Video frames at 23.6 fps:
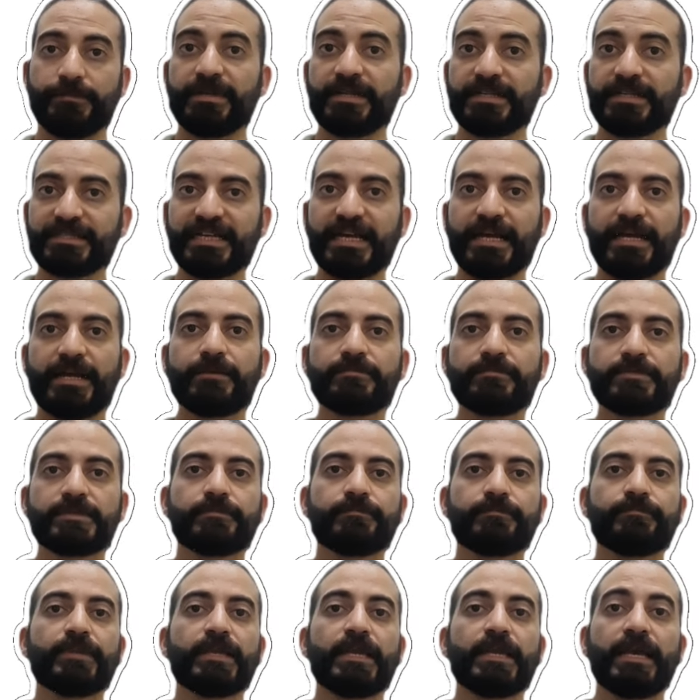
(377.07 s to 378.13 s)
simple
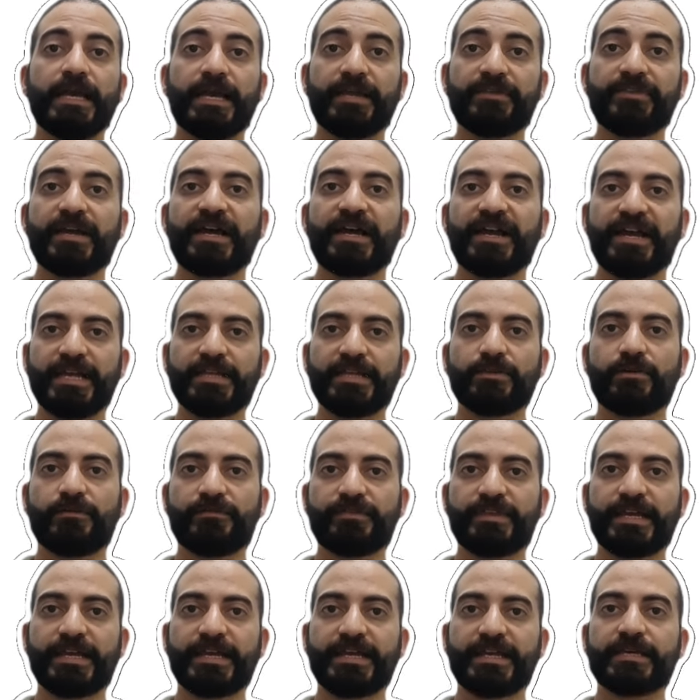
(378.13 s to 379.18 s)
interest. At the end
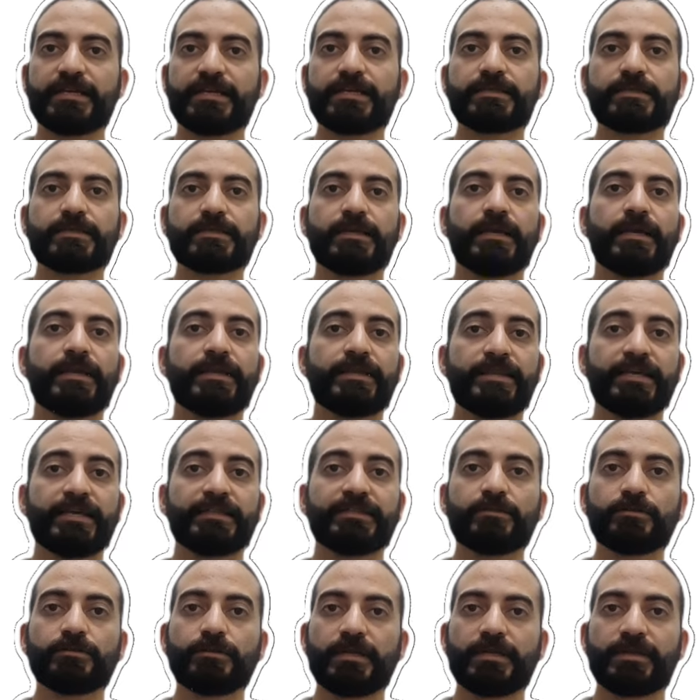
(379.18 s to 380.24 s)
of 10 years,
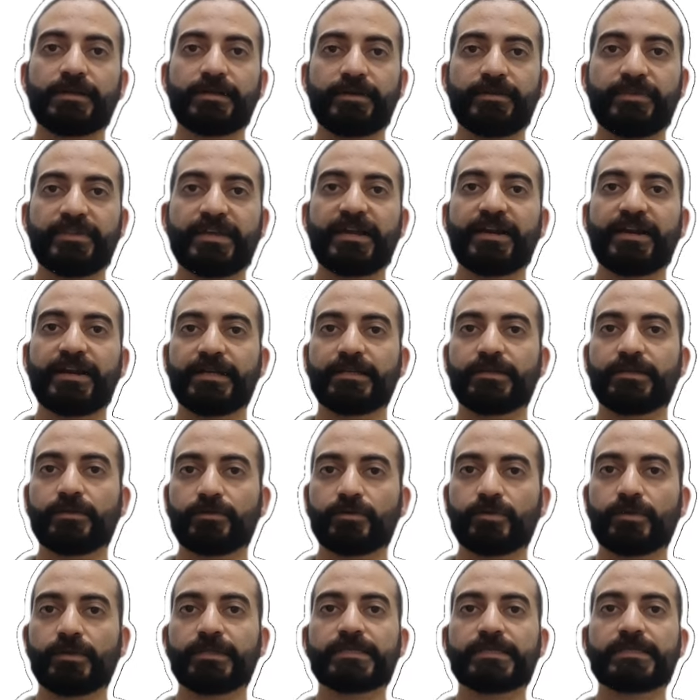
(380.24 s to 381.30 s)
the total interest
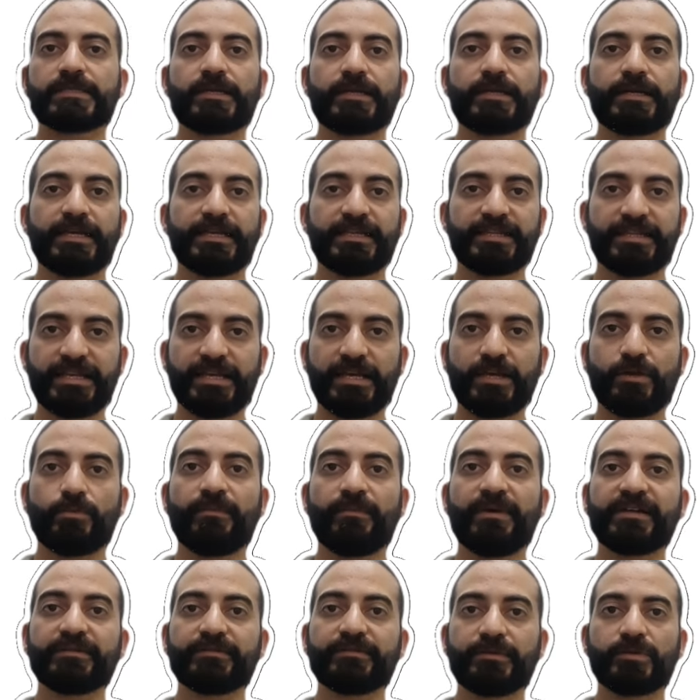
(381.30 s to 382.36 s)
earned is
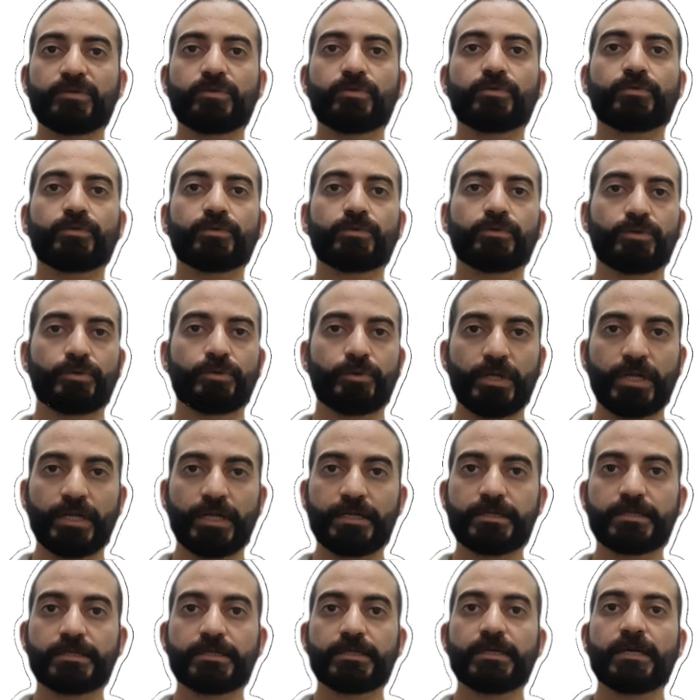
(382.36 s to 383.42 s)

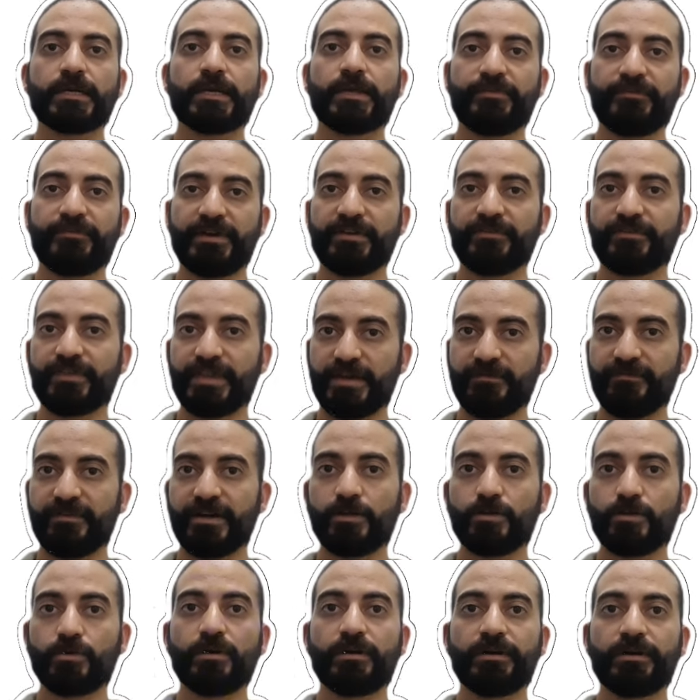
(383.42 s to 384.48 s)
$90. Find the
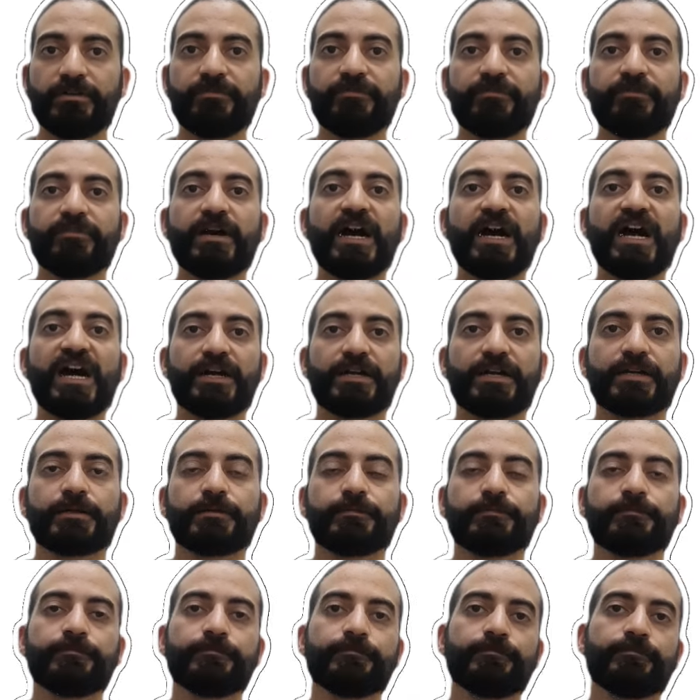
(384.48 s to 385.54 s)
value of R.
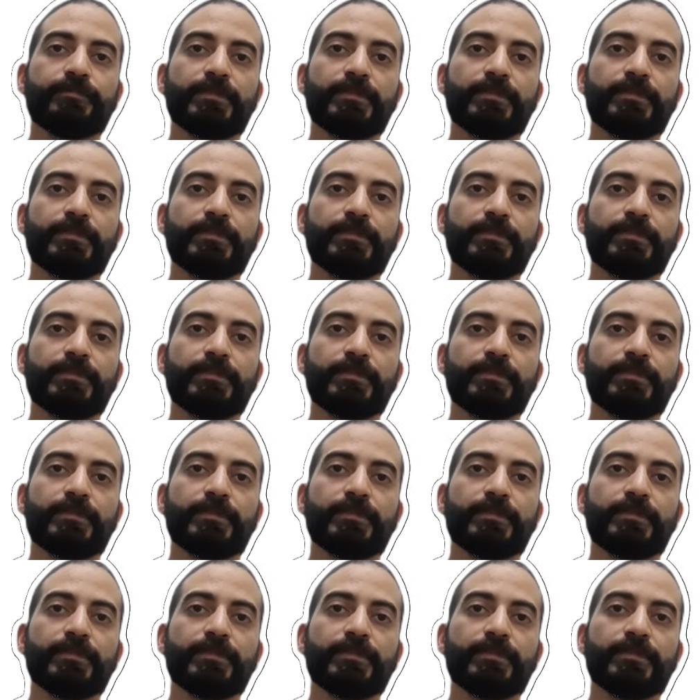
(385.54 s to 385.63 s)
